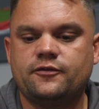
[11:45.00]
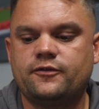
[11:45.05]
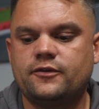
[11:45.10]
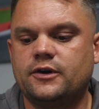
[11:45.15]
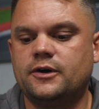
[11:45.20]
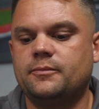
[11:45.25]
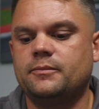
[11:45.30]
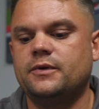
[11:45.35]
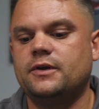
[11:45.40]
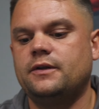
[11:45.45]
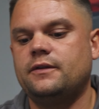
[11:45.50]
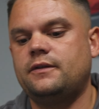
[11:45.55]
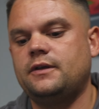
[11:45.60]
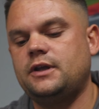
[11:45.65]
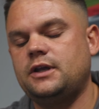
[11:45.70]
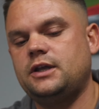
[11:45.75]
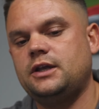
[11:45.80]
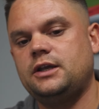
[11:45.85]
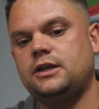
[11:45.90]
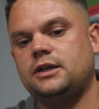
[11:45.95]
from
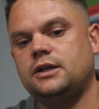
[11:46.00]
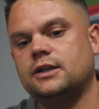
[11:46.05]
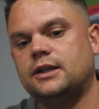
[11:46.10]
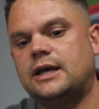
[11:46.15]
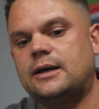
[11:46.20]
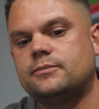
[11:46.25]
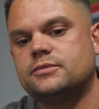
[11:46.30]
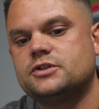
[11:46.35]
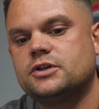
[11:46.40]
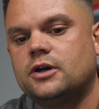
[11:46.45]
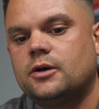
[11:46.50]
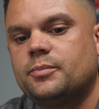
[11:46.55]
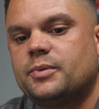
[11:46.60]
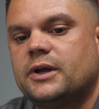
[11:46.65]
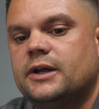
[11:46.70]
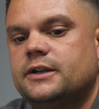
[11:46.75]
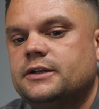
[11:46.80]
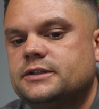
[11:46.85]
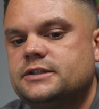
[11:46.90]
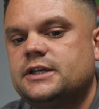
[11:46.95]
the
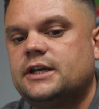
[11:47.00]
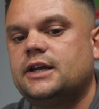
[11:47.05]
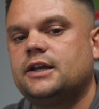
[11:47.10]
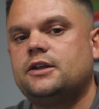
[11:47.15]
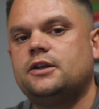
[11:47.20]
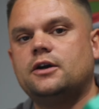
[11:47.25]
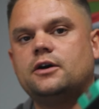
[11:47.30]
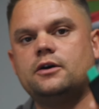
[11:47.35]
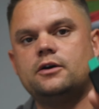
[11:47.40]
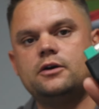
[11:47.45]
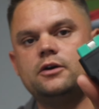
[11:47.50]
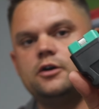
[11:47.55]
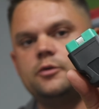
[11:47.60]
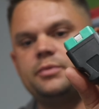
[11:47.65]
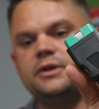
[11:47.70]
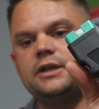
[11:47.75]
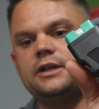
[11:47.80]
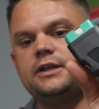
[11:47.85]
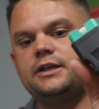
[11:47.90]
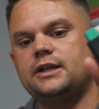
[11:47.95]
laptop and take your
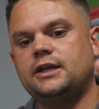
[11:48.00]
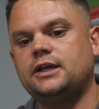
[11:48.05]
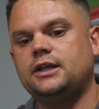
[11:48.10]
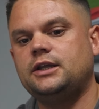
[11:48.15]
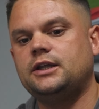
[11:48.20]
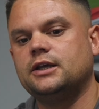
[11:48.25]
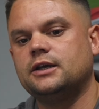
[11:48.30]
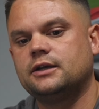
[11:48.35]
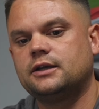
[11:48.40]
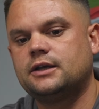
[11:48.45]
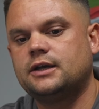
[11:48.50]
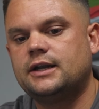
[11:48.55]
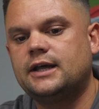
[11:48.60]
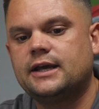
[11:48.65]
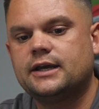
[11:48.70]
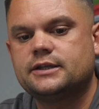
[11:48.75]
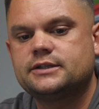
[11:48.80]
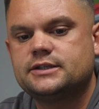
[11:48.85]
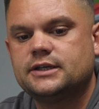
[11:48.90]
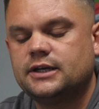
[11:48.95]
OBD
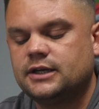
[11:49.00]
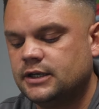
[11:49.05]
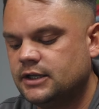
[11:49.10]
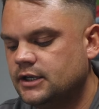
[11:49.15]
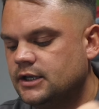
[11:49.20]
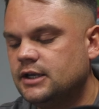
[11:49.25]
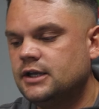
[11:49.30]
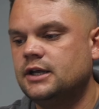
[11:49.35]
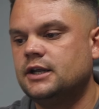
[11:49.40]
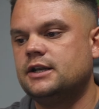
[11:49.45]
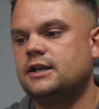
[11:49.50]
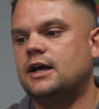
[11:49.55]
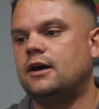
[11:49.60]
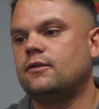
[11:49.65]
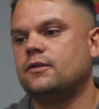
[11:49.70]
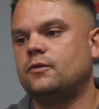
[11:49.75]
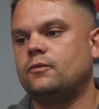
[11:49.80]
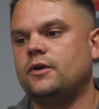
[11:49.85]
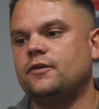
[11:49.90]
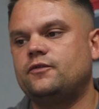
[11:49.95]
connector. Now
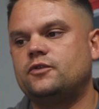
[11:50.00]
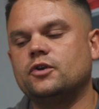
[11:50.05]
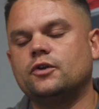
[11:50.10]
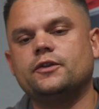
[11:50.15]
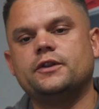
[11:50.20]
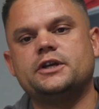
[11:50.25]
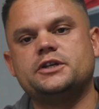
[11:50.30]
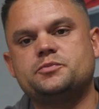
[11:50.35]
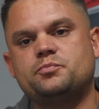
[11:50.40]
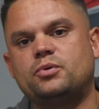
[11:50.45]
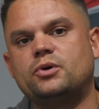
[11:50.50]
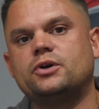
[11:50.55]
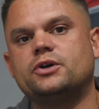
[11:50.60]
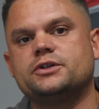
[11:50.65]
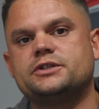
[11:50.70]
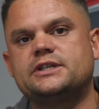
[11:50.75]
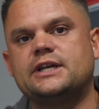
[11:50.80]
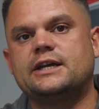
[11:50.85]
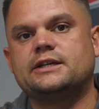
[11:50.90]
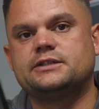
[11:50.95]
that we've done this
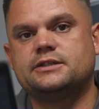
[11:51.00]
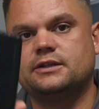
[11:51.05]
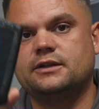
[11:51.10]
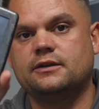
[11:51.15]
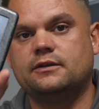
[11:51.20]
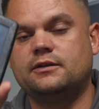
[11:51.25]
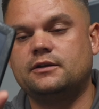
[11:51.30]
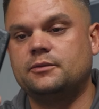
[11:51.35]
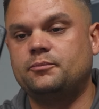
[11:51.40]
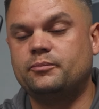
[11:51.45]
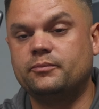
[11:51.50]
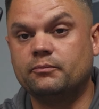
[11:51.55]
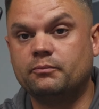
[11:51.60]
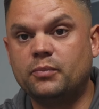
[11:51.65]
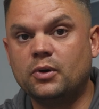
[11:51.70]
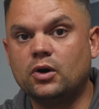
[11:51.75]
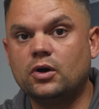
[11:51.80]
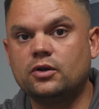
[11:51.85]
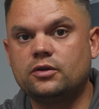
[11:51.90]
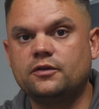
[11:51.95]
process,
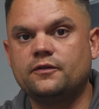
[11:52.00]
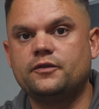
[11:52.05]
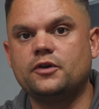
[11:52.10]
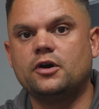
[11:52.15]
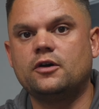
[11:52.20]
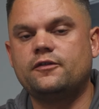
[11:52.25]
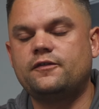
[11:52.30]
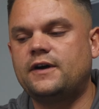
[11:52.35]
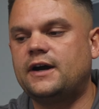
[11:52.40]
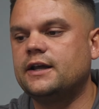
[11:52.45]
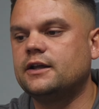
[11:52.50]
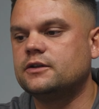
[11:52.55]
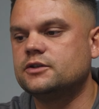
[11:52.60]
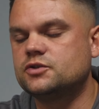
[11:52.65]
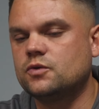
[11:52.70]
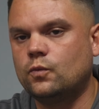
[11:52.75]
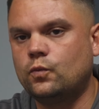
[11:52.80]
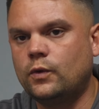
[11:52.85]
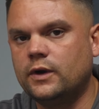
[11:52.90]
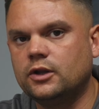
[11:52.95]
both of your files
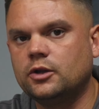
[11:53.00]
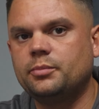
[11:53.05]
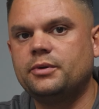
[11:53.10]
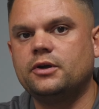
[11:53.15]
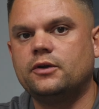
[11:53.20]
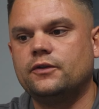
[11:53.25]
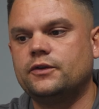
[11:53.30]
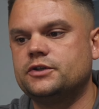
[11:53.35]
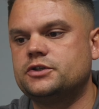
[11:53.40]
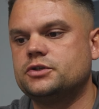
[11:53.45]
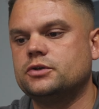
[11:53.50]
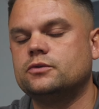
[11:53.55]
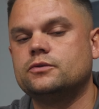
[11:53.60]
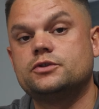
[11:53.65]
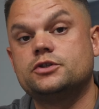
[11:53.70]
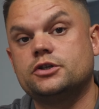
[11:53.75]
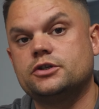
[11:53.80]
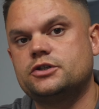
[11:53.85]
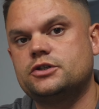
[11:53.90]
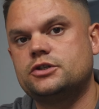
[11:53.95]
will be on the tool,
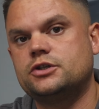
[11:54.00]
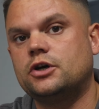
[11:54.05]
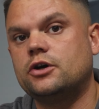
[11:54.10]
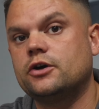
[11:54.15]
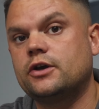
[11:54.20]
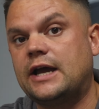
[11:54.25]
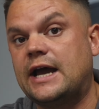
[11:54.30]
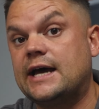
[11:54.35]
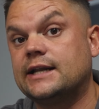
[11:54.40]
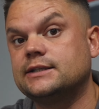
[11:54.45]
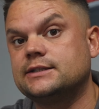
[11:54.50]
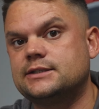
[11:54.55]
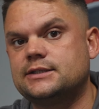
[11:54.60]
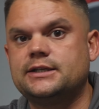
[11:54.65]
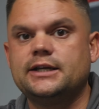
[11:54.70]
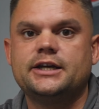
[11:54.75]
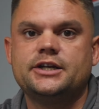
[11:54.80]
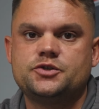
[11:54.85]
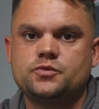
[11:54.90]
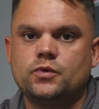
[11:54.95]
so stock and
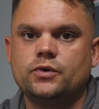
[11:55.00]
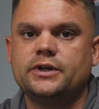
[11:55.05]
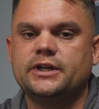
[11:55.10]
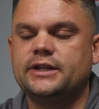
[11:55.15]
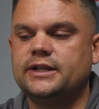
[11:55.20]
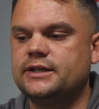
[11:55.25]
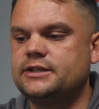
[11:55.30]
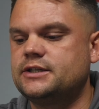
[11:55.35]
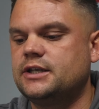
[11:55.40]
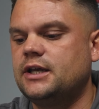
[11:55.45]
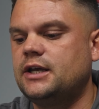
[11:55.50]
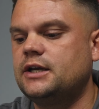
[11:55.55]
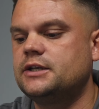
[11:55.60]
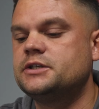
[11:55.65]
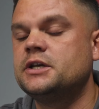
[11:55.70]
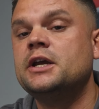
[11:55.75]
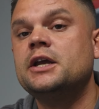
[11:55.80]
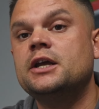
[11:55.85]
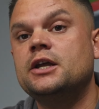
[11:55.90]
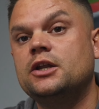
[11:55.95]
stage 1 in this
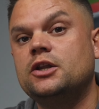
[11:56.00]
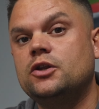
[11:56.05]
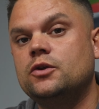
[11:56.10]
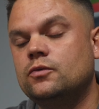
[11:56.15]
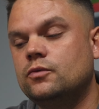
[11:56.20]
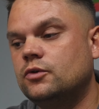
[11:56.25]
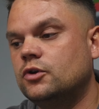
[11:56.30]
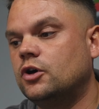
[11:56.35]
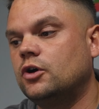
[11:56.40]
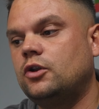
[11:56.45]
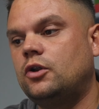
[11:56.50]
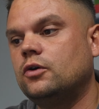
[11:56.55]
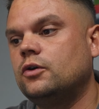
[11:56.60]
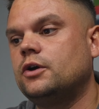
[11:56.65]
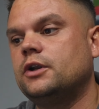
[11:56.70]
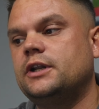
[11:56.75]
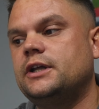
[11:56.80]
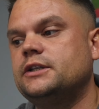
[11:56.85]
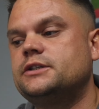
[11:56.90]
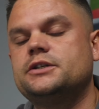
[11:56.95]
case. You no
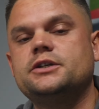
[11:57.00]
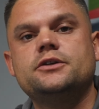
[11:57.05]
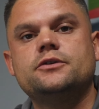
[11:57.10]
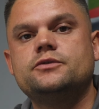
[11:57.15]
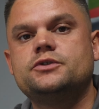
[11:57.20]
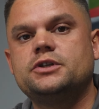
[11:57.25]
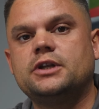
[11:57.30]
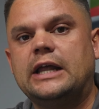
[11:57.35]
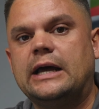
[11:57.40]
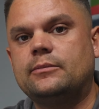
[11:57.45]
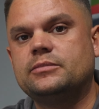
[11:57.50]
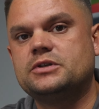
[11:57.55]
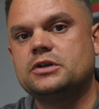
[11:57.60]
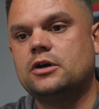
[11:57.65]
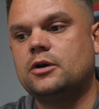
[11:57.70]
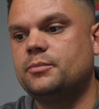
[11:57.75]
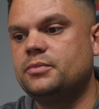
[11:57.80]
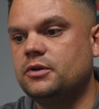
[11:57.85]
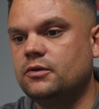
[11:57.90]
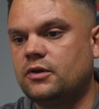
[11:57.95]
longer need to use your
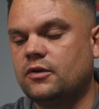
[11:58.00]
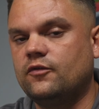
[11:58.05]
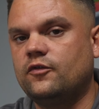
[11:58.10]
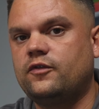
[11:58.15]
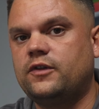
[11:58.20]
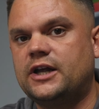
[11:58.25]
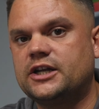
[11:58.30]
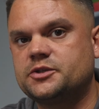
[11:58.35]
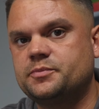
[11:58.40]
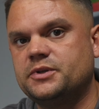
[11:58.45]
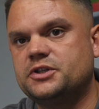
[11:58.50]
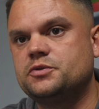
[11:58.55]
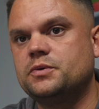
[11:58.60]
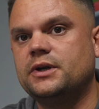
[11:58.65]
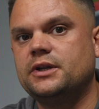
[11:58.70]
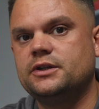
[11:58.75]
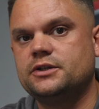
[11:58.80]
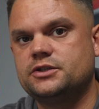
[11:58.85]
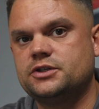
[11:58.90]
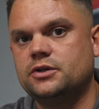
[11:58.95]
laptop. You can flash
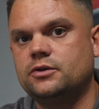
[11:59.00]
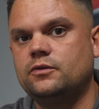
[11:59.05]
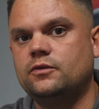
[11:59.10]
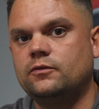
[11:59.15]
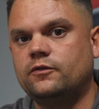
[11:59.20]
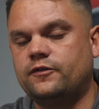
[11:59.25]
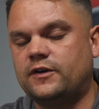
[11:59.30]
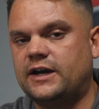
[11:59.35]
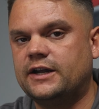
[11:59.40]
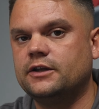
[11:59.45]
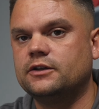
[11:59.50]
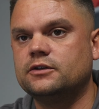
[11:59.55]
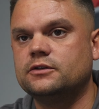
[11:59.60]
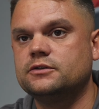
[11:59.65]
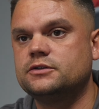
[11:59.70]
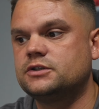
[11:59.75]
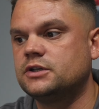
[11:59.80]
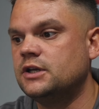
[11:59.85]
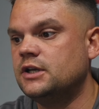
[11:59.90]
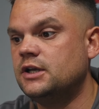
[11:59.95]
between the two
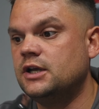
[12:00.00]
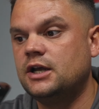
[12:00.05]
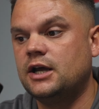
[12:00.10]
files